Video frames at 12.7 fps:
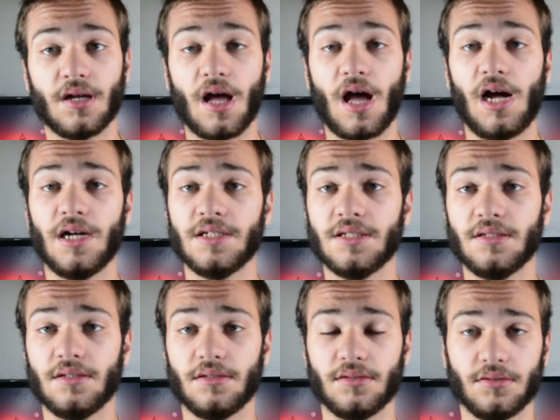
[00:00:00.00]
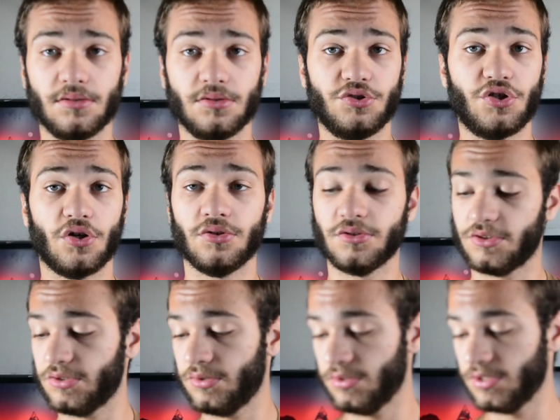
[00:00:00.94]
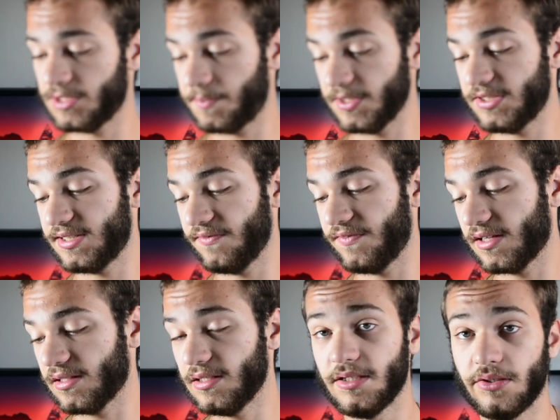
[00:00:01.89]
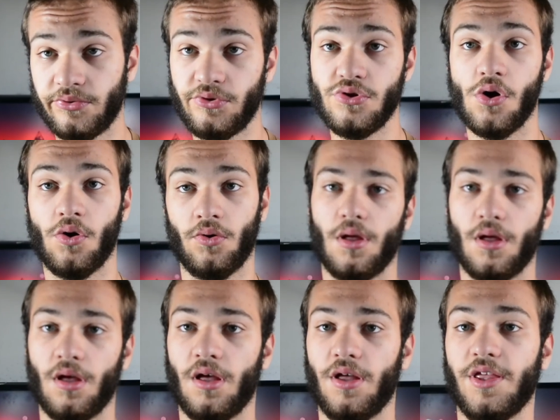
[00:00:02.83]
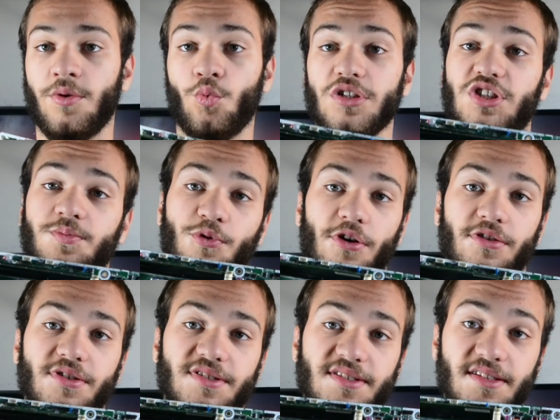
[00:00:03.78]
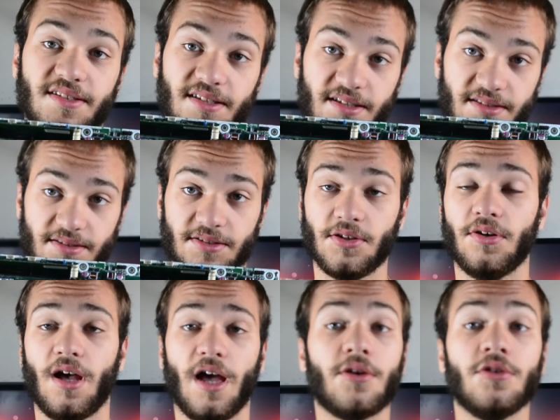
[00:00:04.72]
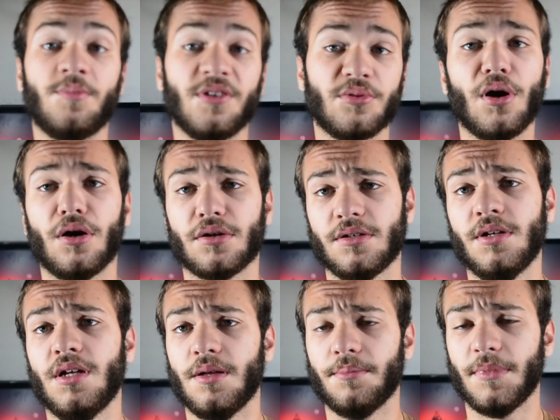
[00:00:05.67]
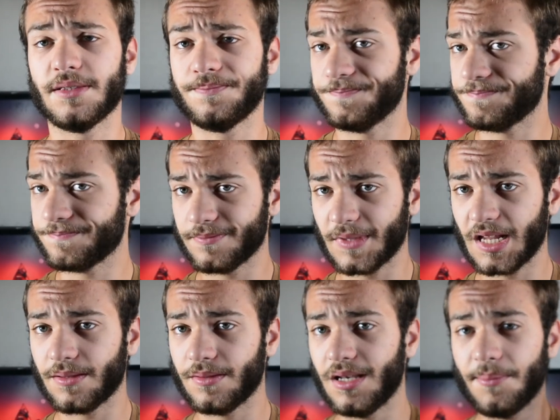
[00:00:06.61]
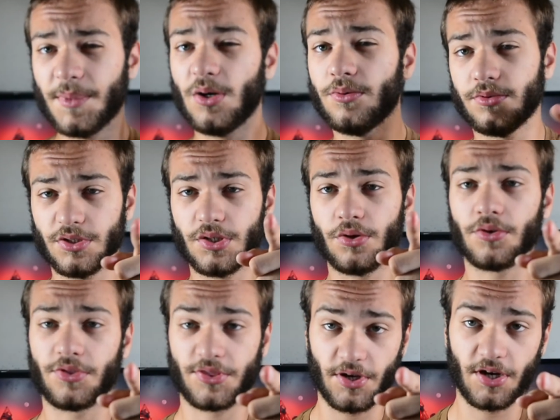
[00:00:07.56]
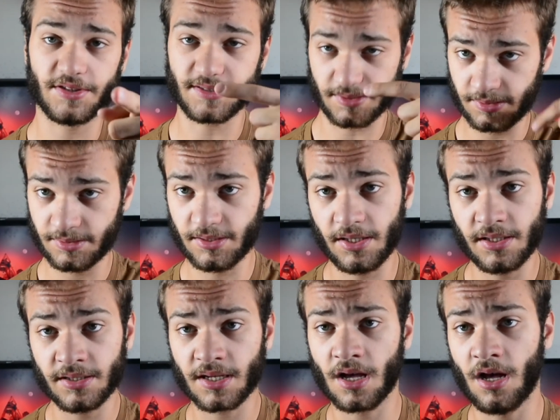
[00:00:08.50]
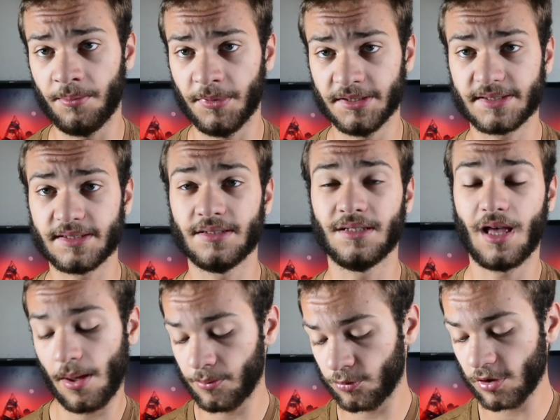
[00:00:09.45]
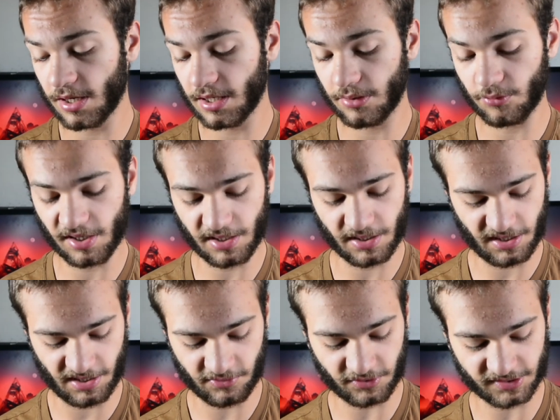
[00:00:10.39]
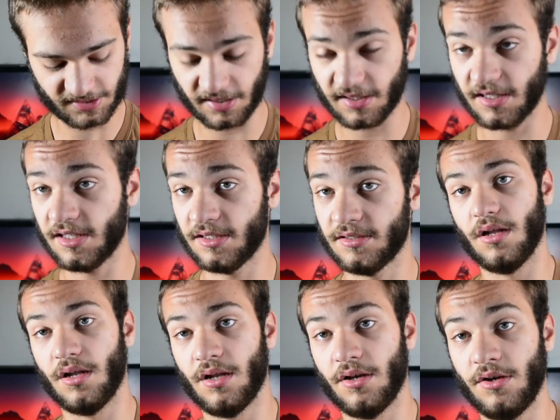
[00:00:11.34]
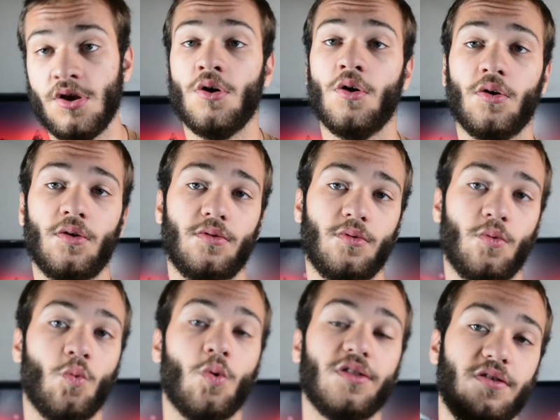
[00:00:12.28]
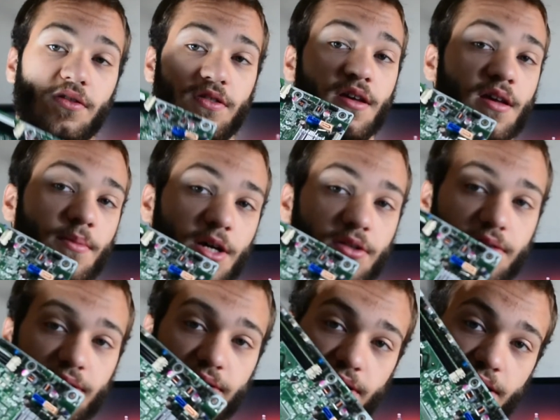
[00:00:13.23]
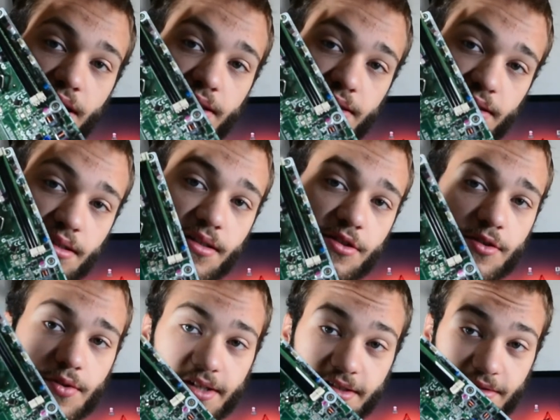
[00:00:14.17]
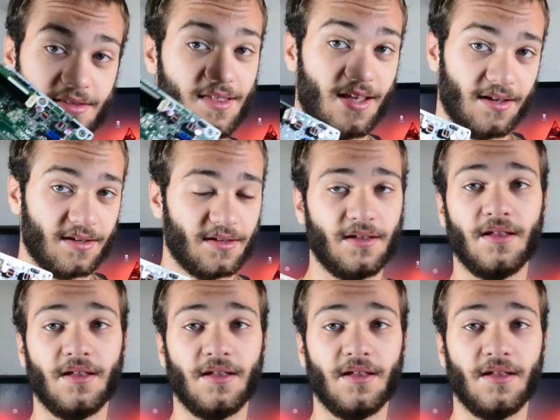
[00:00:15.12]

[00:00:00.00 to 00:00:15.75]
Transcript: I don't specifically know uh, in which products this is, so I could be wrong. But let me know your thoughts down in the comments. I'm really really interested in uh, know what you think about this strange thing.